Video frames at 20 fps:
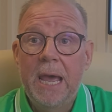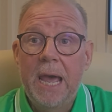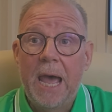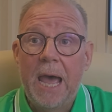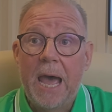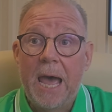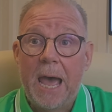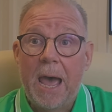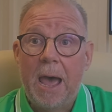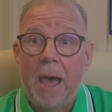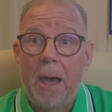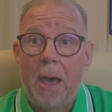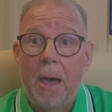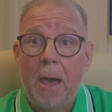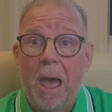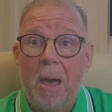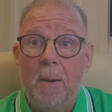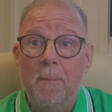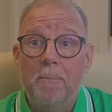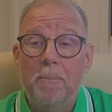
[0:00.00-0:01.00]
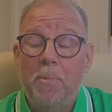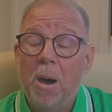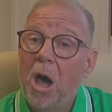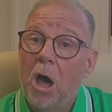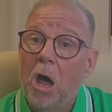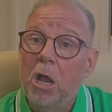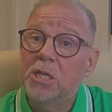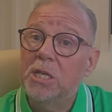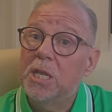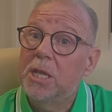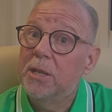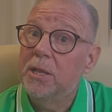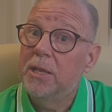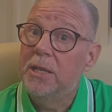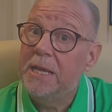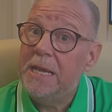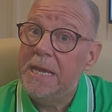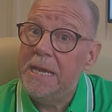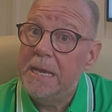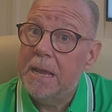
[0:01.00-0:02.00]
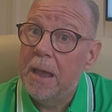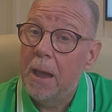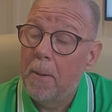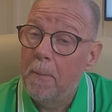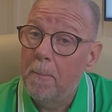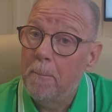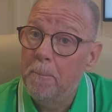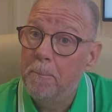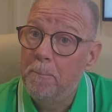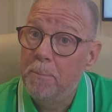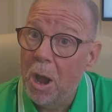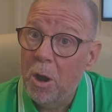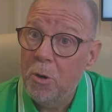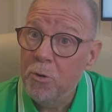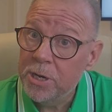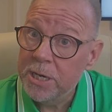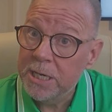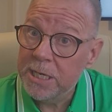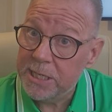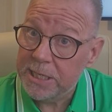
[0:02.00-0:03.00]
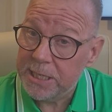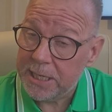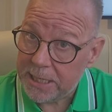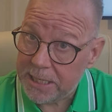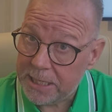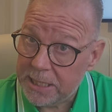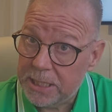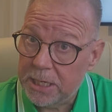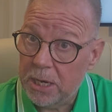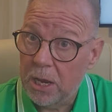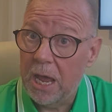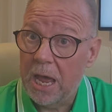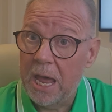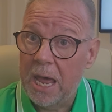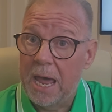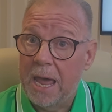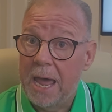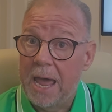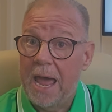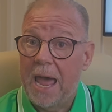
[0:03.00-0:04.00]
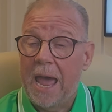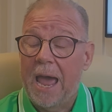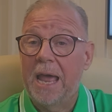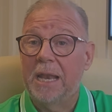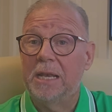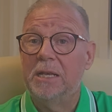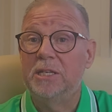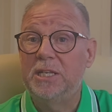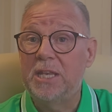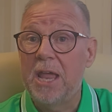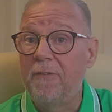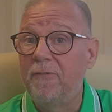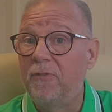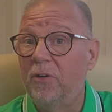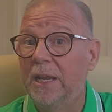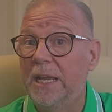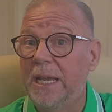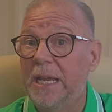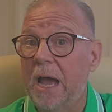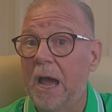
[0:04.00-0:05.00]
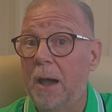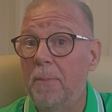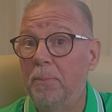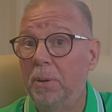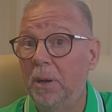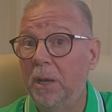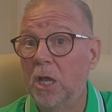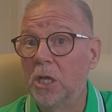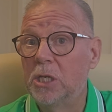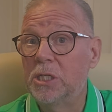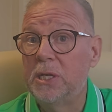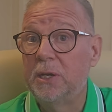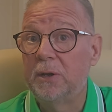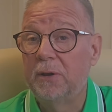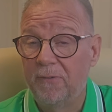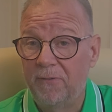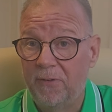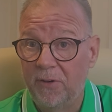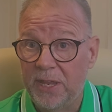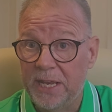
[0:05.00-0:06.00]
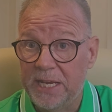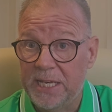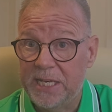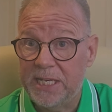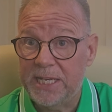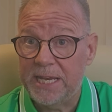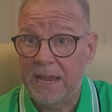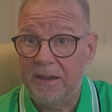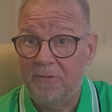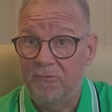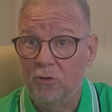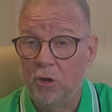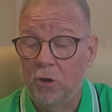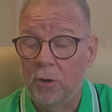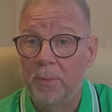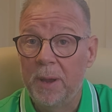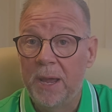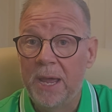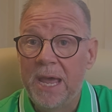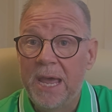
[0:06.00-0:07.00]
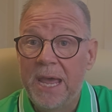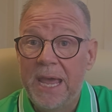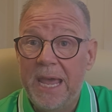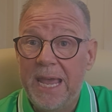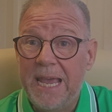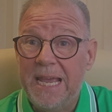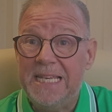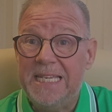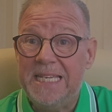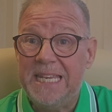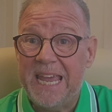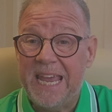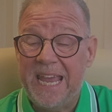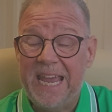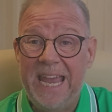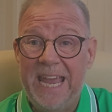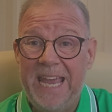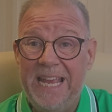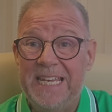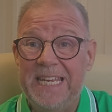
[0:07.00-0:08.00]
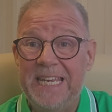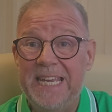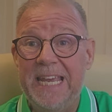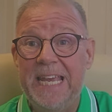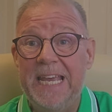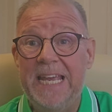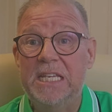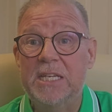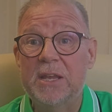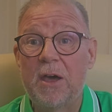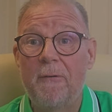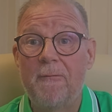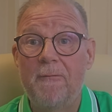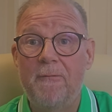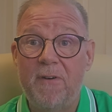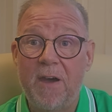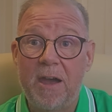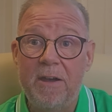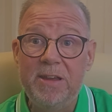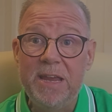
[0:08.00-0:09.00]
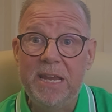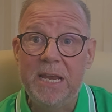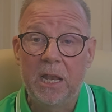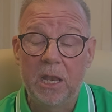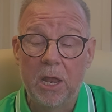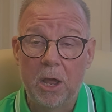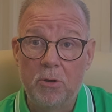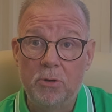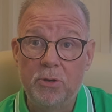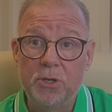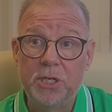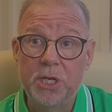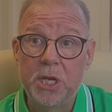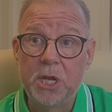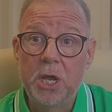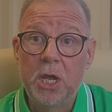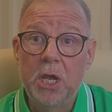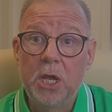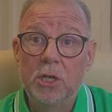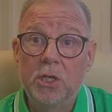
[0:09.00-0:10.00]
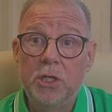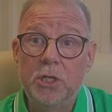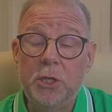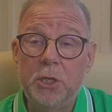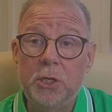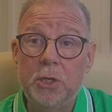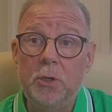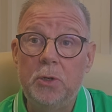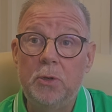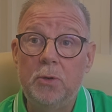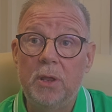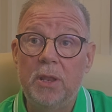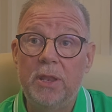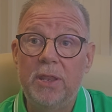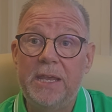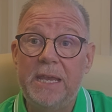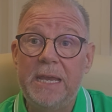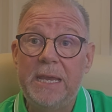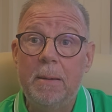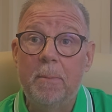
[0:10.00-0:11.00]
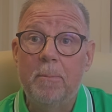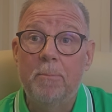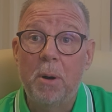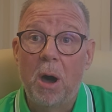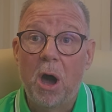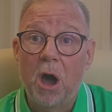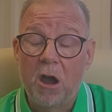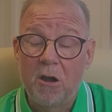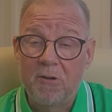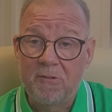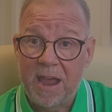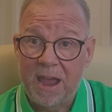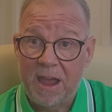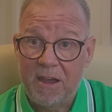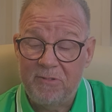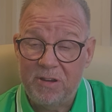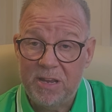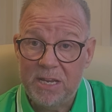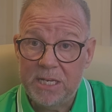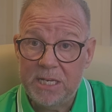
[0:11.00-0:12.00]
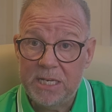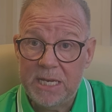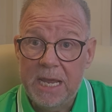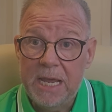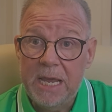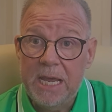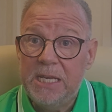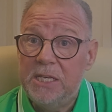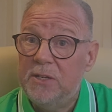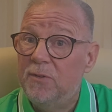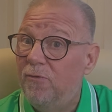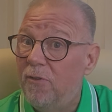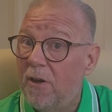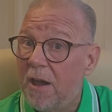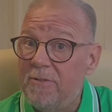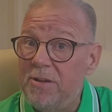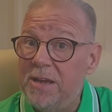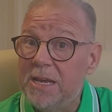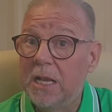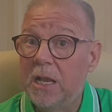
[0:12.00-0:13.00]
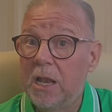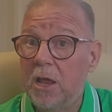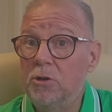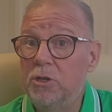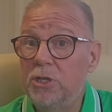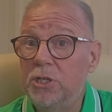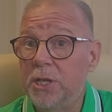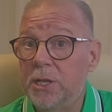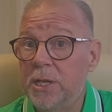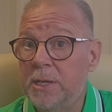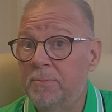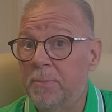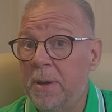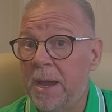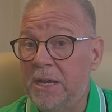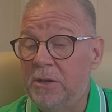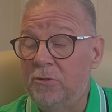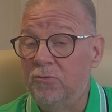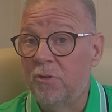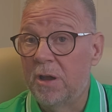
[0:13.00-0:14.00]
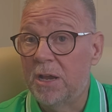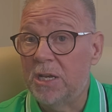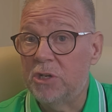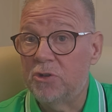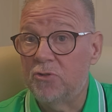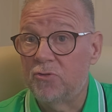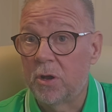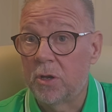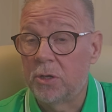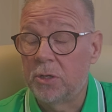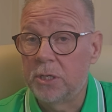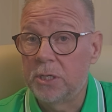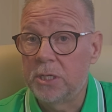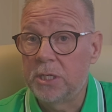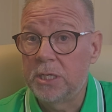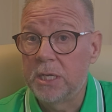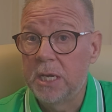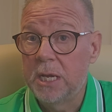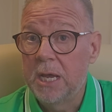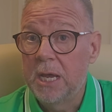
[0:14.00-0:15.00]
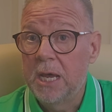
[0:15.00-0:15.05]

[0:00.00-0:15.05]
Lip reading: But the bonuses, and definitely a plus for this stateroom, is it is very close to the bar areas. It's very close to the main restaurants.